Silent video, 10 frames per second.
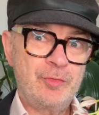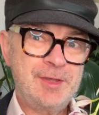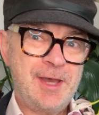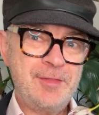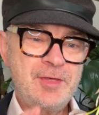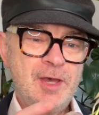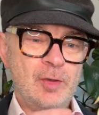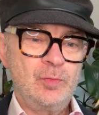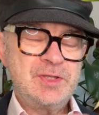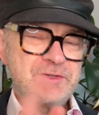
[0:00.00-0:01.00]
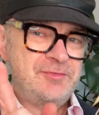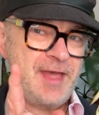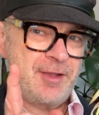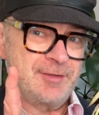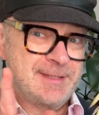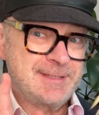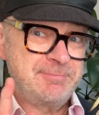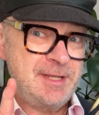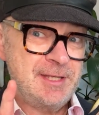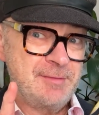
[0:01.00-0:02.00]
the other winter flowering
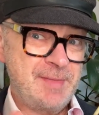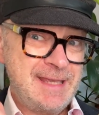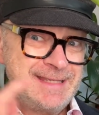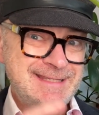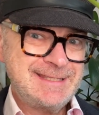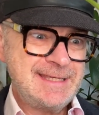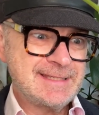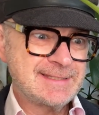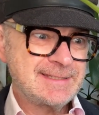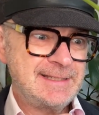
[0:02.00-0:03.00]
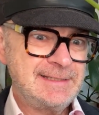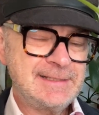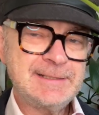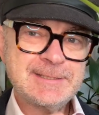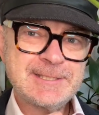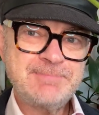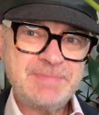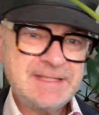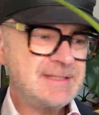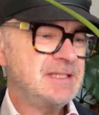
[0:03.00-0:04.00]
Cymbidium is this little
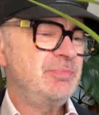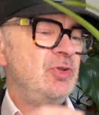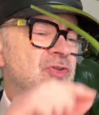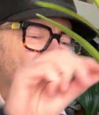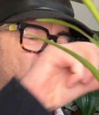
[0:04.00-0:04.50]
species beauty,